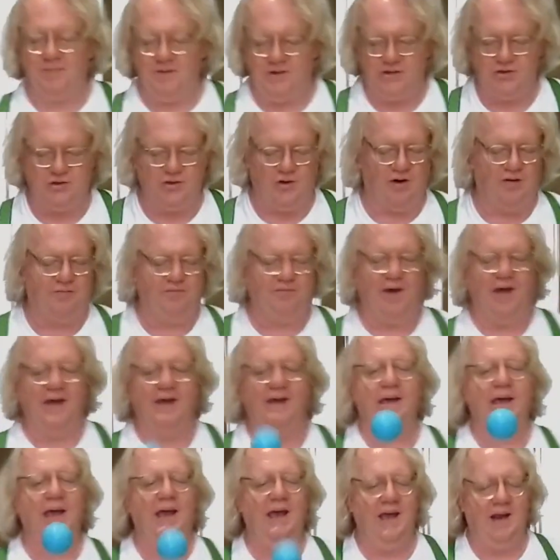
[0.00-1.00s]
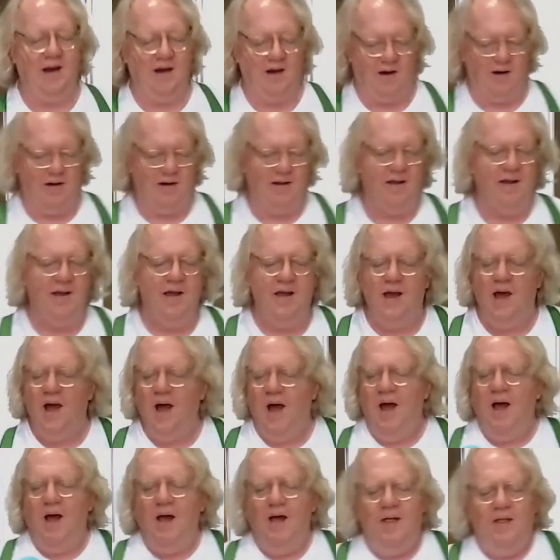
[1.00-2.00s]
be sure if I care,
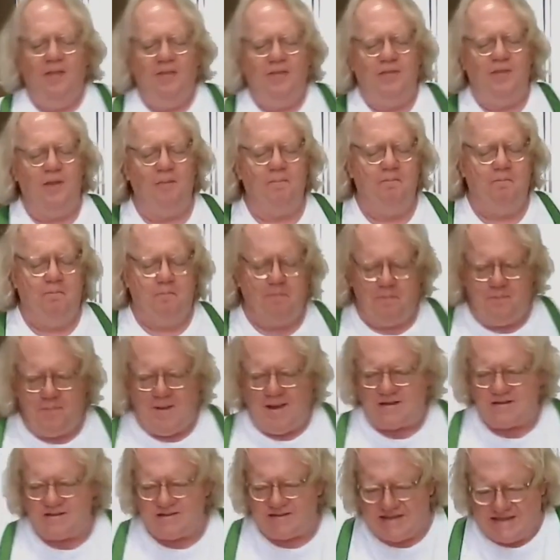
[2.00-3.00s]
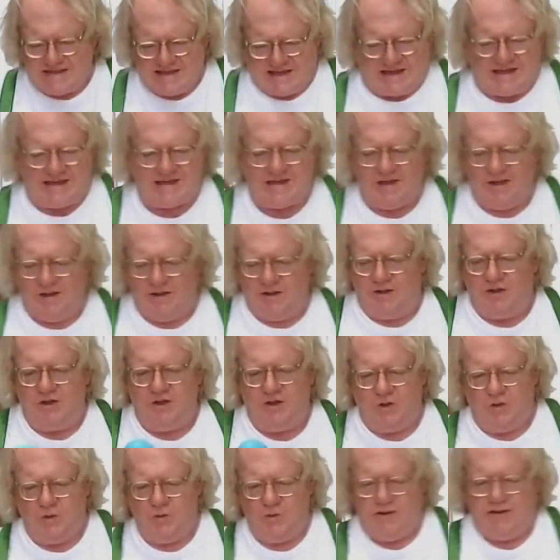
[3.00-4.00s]
the best thing I can
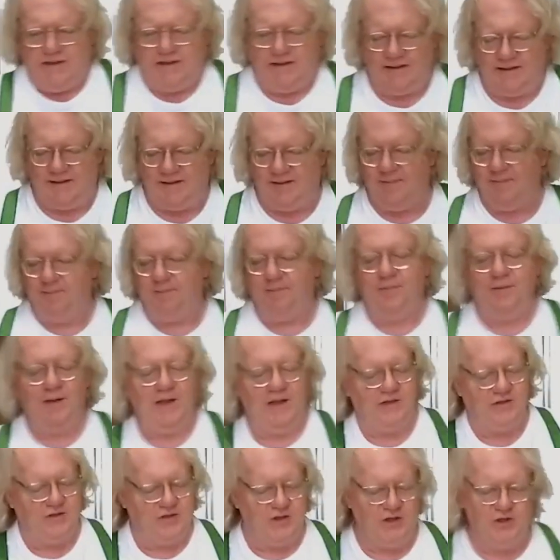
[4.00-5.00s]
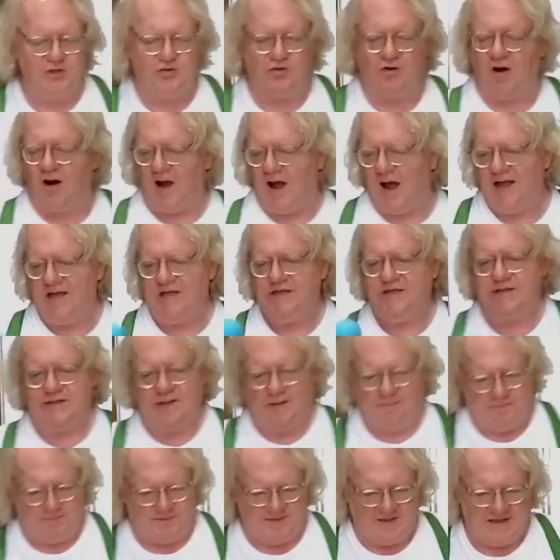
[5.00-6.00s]
do is to try
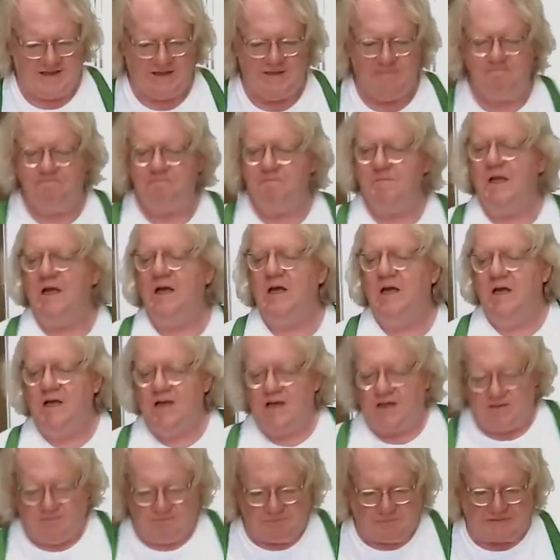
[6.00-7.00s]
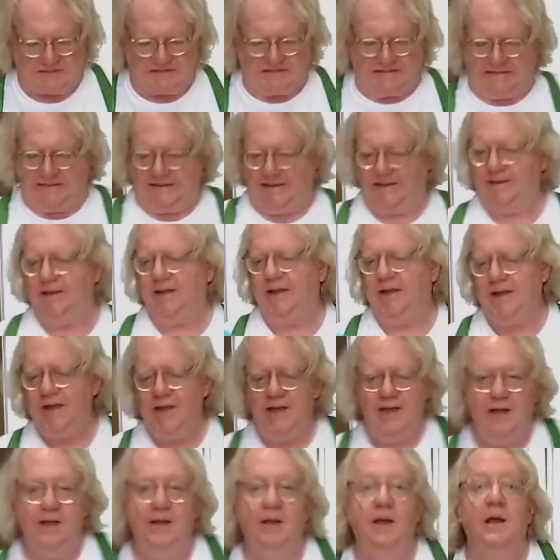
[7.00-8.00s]
something
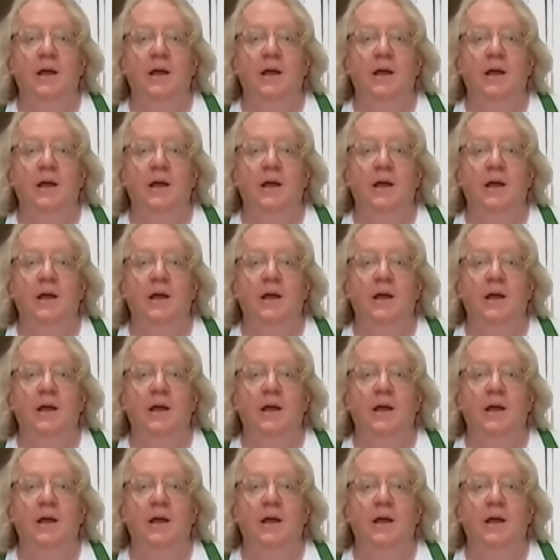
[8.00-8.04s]
completely